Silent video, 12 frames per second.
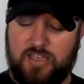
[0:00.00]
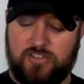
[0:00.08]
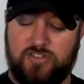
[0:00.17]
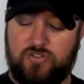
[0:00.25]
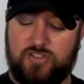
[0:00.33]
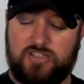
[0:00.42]

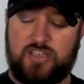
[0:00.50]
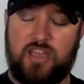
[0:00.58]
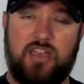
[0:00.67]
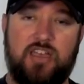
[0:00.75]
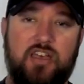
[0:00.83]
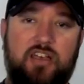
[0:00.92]
guess you could
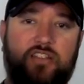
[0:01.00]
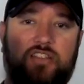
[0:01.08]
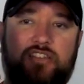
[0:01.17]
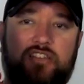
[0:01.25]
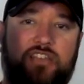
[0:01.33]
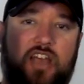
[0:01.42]
say.
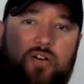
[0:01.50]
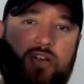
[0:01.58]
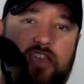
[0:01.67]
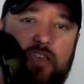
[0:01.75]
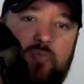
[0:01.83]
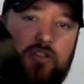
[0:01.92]
This is how
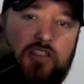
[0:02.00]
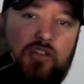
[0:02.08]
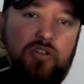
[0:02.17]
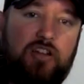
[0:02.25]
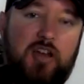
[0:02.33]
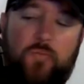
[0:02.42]
I keep it
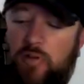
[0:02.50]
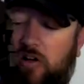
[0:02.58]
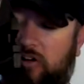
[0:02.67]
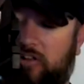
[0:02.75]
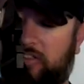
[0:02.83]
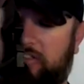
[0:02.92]
loaded up
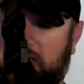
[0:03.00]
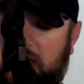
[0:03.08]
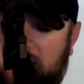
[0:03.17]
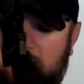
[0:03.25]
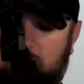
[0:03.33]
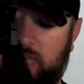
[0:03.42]
all the
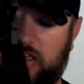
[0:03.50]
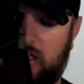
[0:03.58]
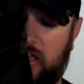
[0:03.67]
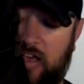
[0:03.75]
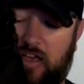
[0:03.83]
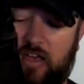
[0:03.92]
time.
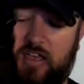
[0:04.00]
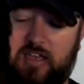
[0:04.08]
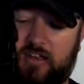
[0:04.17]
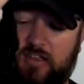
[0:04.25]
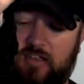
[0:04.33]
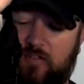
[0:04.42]
Uh,
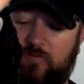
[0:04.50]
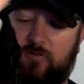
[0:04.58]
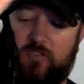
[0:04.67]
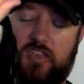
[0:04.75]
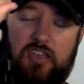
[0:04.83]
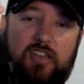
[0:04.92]
and
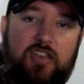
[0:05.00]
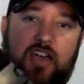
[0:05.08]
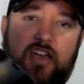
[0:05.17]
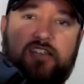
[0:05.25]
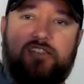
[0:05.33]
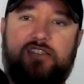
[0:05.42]
if the
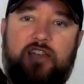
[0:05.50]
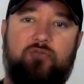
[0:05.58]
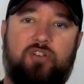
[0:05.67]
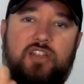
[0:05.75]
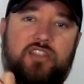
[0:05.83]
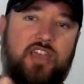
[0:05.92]
S
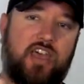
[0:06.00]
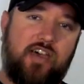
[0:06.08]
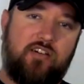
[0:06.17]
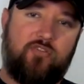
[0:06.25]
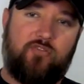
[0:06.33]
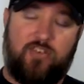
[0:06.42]
ever hit the
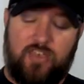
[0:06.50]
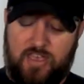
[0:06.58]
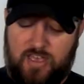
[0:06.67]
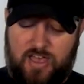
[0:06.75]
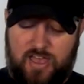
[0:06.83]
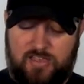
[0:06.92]
F,
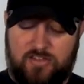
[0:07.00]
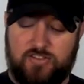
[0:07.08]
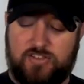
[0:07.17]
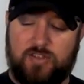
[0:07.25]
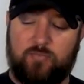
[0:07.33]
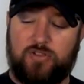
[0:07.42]
I
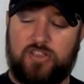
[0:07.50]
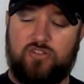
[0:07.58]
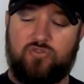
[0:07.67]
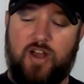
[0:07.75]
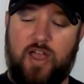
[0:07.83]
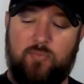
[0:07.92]
could simply
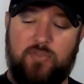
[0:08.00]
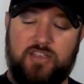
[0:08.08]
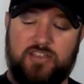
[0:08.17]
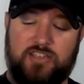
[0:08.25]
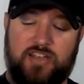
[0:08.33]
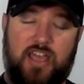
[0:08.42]
grab
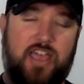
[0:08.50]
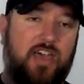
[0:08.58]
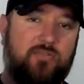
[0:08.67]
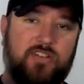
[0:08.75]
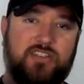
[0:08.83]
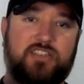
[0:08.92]
this and I
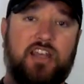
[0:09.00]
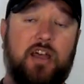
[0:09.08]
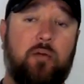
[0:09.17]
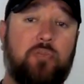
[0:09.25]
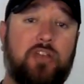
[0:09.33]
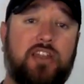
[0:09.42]
have it set
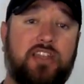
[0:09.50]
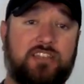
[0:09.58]
up in